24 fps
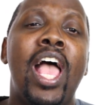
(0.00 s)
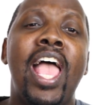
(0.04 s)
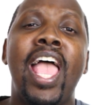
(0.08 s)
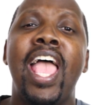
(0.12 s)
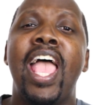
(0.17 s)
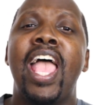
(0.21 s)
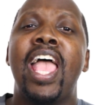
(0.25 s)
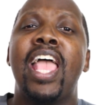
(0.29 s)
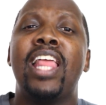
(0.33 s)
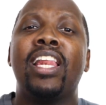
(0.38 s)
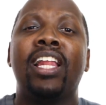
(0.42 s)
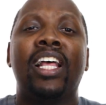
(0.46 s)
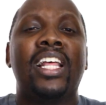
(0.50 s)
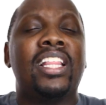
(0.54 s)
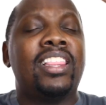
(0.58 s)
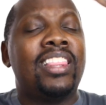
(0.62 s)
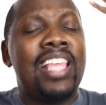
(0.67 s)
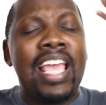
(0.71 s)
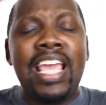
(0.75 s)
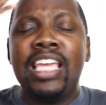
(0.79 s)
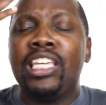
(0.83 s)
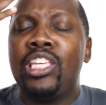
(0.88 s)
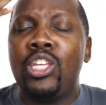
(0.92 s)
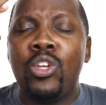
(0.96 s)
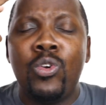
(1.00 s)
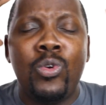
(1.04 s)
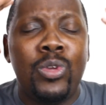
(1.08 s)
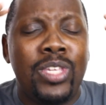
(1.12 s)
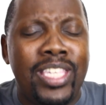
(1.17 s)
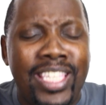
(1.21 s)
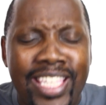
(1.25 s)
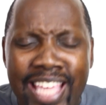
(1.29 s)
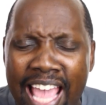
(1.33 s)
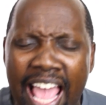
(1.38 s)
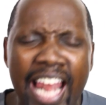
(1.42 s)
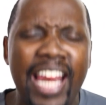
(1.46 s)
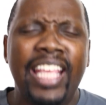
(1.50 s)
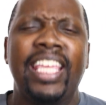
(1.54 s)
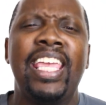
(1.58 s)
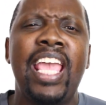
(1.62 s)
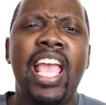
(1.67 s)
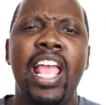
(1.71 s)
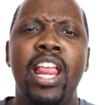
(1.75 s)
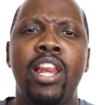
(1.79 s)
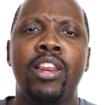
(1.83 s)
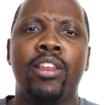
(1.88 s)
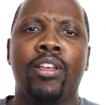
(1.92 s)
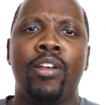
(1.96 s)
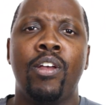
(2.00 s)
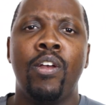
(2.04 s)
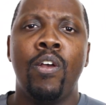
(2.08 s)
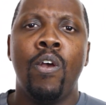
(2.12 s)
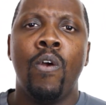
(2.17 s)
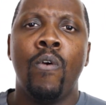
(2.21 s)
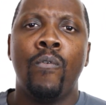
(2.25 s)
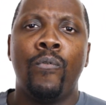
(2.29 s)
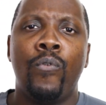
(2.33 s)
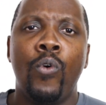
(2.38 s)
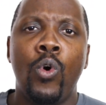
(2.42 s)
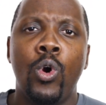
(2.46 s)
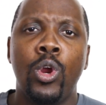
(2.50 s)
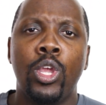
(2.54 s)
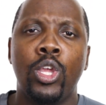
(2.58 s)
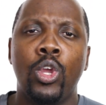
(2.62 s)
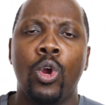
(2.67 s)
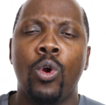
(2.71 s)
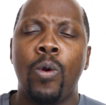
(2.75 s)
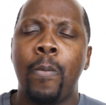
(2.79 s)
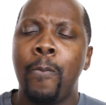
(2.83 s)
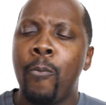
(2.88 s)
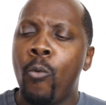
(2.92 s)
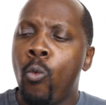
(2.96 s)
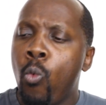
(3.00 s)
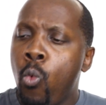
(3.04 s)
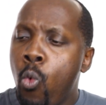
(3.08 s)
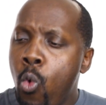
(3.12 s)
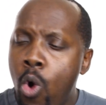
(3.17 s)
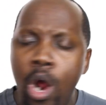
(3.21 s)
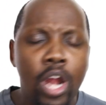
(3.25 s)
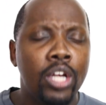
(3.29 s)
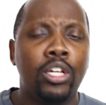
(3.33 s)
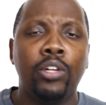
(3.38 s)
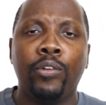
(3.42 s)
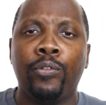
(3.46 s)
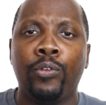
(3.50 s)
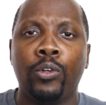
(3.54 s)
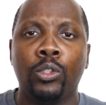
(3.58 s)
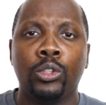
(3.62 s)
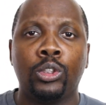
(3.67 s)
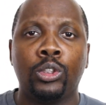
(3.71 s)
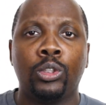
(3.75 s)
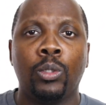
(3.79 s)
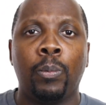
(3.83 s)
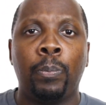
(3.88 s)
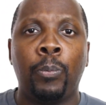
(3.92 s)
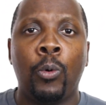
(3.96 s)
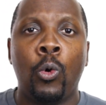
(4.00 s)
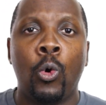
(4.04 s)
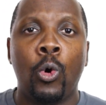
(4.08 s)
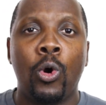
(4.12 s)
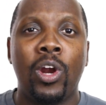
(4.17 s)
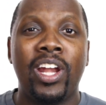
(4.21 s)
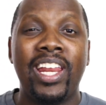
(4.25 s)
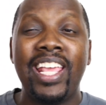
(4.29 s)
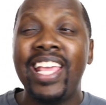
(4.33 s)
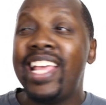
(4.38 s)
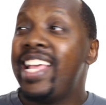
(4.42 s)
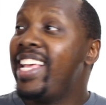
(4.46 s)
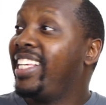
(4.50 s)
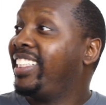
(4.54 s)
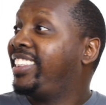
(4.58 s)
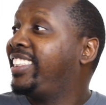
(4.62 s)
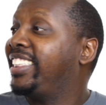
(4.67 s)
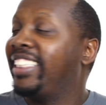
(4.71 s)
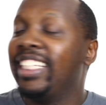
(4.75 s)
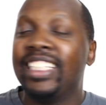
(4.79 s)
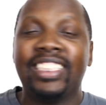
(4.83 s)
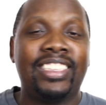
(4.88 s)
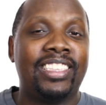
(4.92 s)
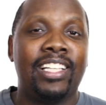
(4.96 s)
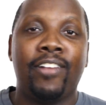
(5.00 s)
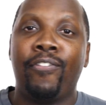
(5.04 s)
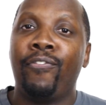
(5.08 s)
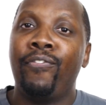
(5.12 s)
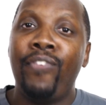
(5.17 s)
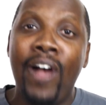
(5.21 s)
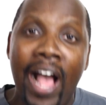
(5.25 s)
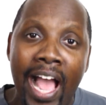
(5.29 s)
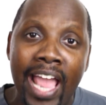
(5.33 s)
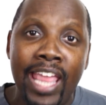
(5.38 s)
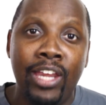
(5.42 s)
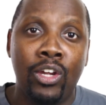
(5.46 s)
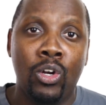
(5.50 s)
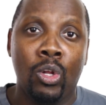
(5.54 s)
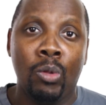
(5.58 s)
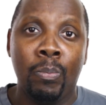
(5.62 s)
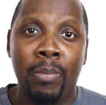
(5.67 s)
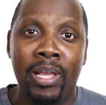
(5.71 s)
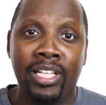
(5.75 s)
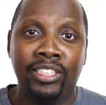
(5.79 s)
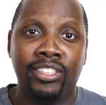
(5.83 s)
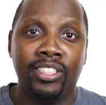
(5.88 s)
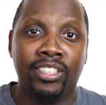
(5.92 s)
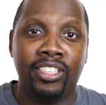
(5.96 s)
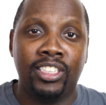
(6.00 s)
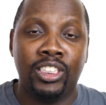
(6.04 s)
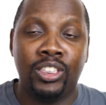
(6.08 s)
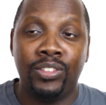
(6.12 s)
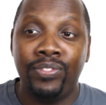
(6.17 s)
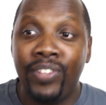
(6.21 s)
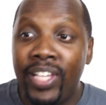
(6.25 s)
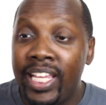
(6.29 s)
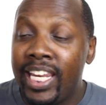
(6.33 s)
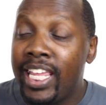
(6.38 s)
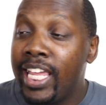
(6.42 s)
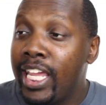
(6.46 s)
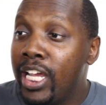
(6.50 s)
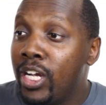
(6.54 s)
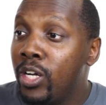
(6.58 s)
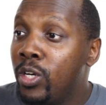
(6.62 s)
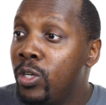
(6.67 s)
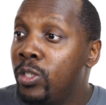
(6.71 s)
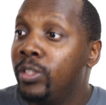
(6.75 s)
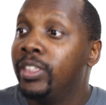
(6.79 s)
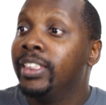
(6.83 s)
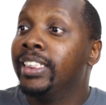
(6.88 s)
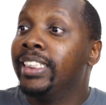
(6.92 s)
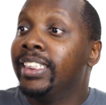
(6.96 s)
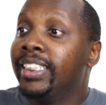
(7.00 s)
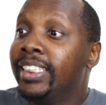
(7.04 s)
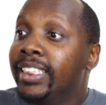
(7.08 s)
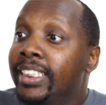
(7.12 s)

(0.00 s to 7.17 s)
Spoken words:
And thank you yet again for your wonderful support. Is this the final Mentalist video?